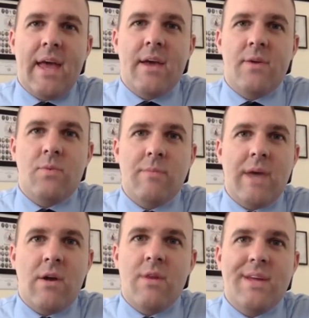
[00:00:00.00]
And we
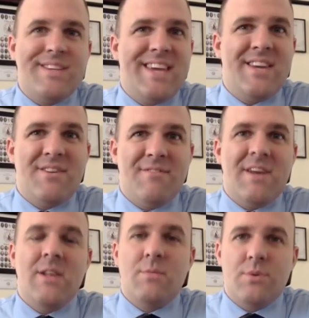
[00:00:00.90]
made all that data
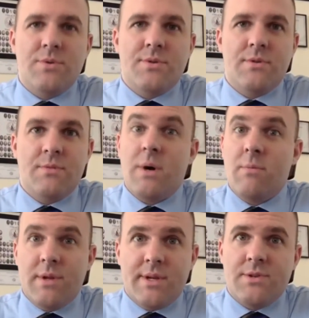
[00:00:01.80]
available to the
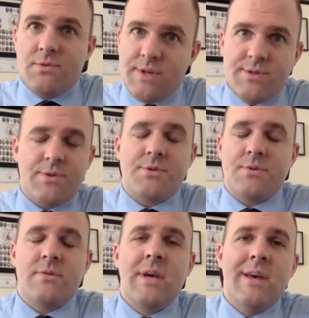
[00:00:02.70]
public and to
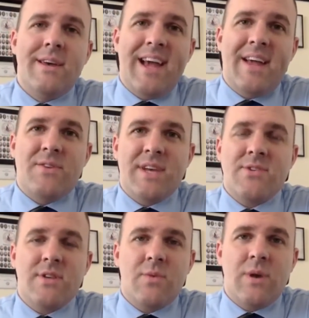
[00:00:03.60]
researchers. And there's
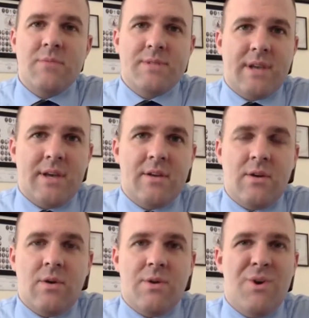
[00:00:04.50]
actually a website
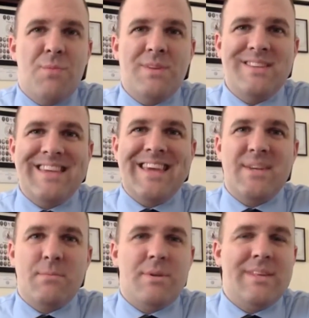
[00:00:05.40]
called
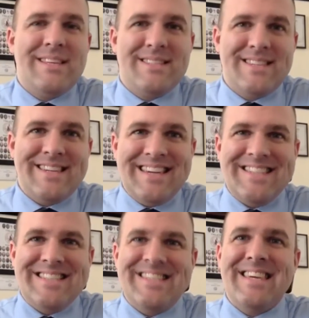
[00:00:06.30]

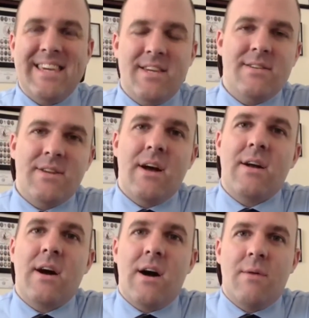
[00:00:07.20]

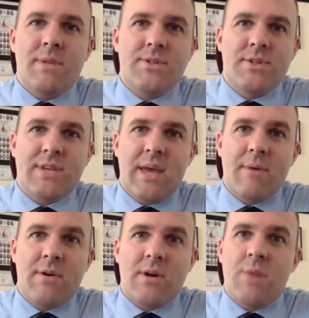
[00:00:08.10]
opendatapolicingnc.com that just
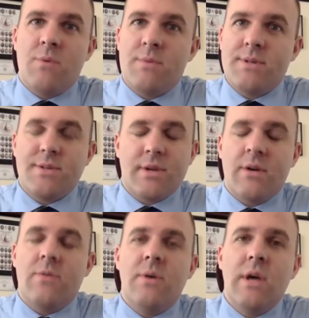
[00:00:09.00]
came out a couple months
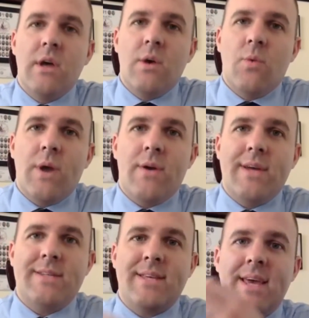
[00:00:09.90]
ago, where
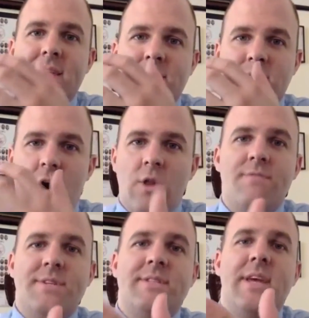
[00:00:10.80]
it takes all
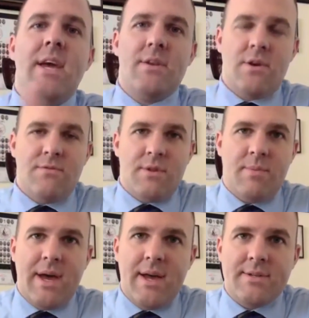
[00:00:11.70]
of this data over the
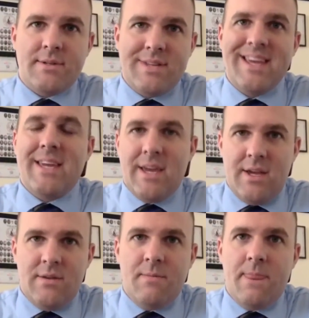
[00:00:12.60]
past
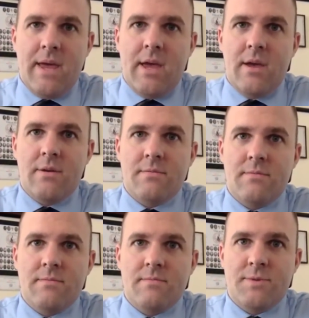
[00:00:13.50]
decade and
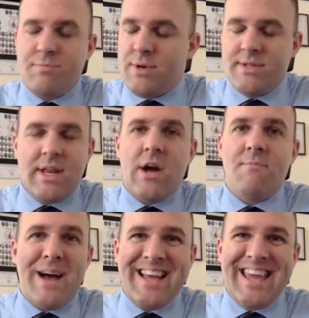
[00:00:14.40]
spreads it out
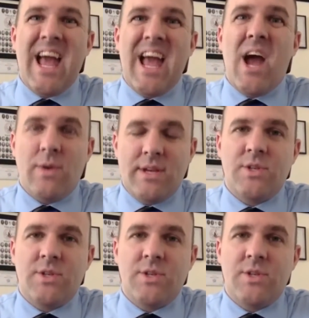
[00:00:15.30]
by county.